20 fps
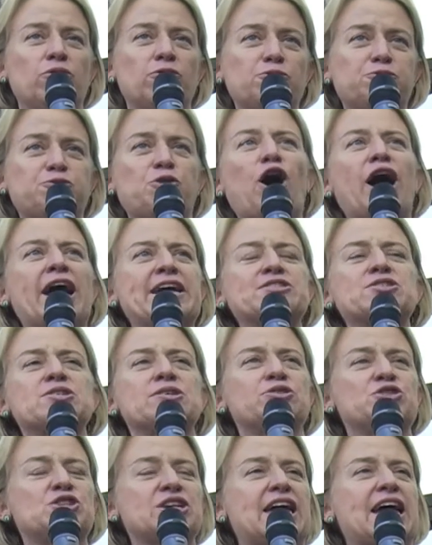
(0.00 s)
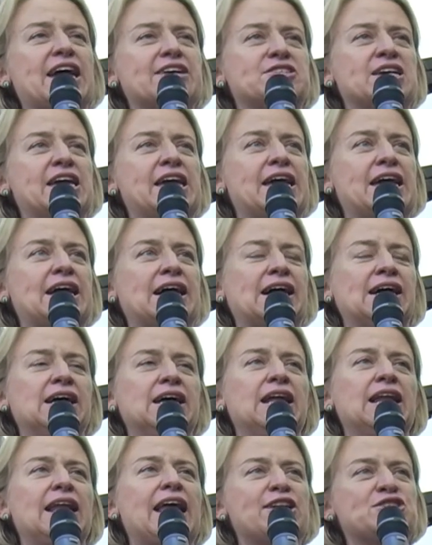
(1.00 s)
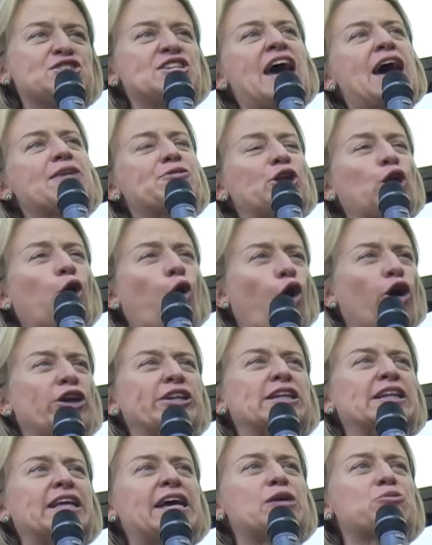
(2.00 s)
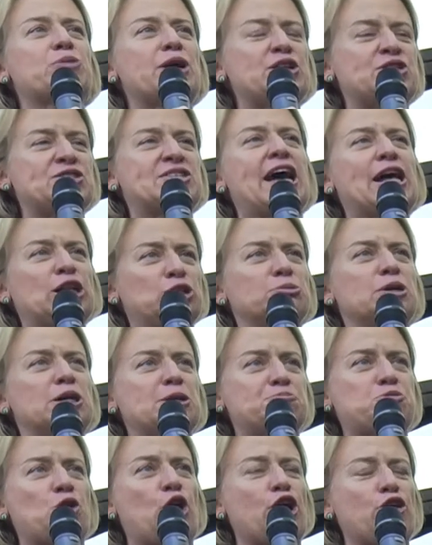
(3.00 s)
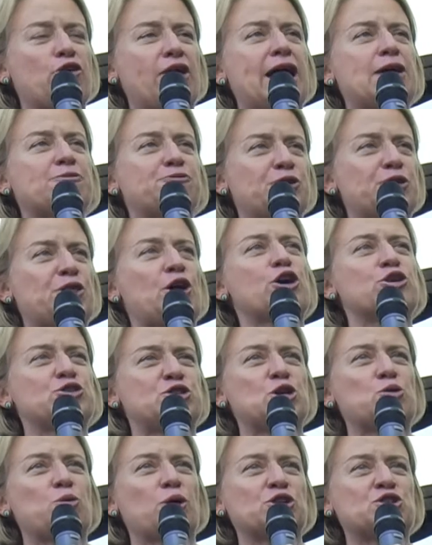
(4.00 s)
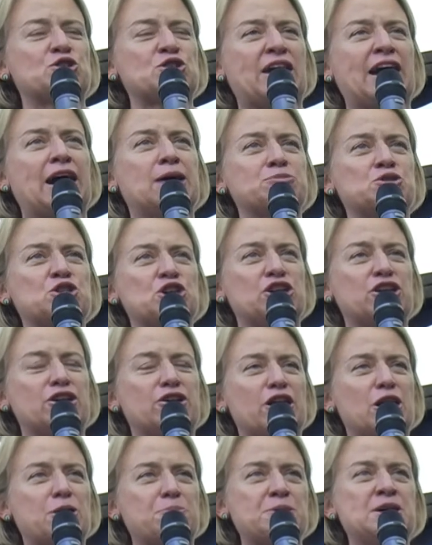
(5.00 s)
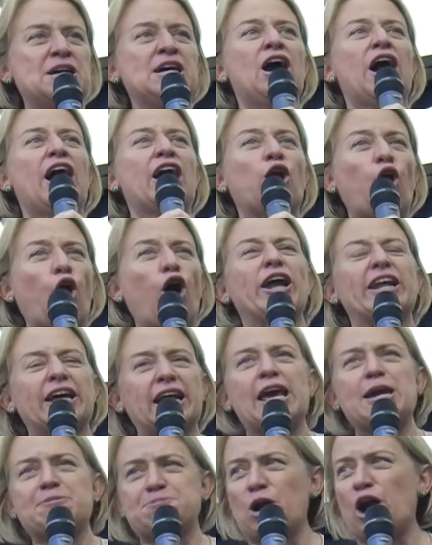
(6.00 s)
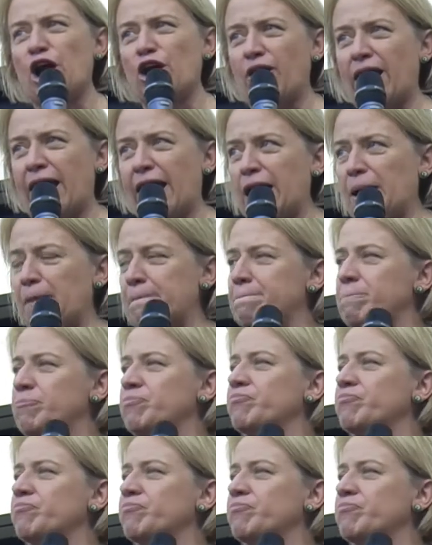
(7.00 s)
fight to get here. Let's have an orderly resettlement program for those who want to come to Europe, an orderly program.